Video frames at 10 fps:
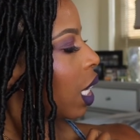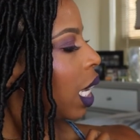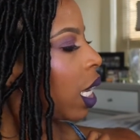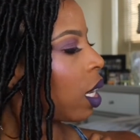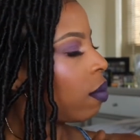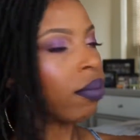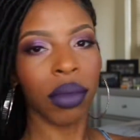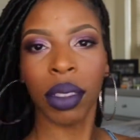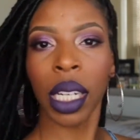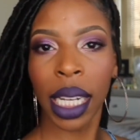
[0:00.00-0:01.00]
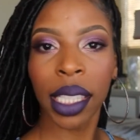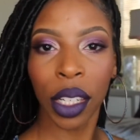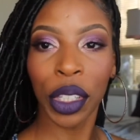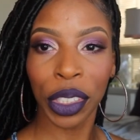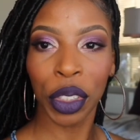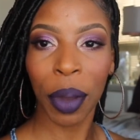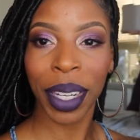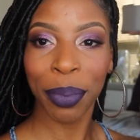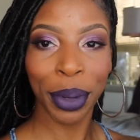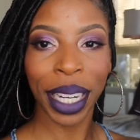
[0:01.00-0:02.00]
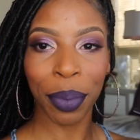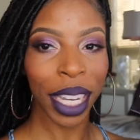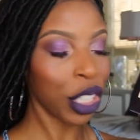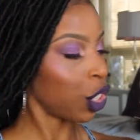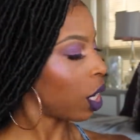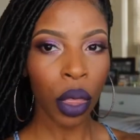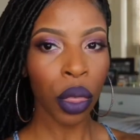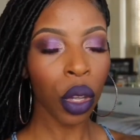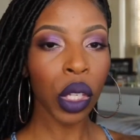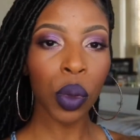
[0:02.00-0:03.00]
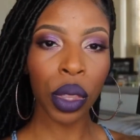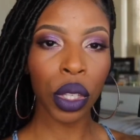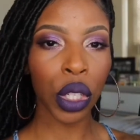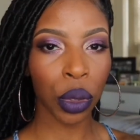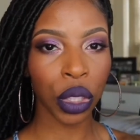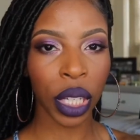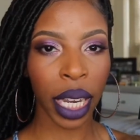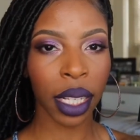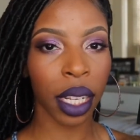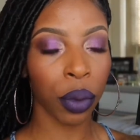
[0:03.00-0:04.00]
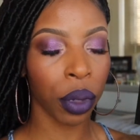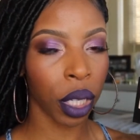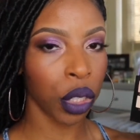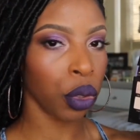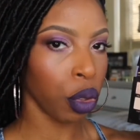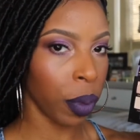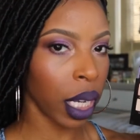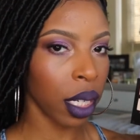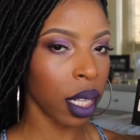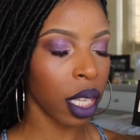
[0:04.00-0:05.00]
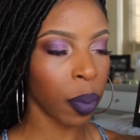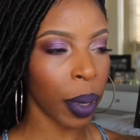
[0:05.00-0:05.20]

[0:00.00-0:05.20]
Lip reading: and Celestial and Drama, pretty much. Those were the two shades that really drew me into this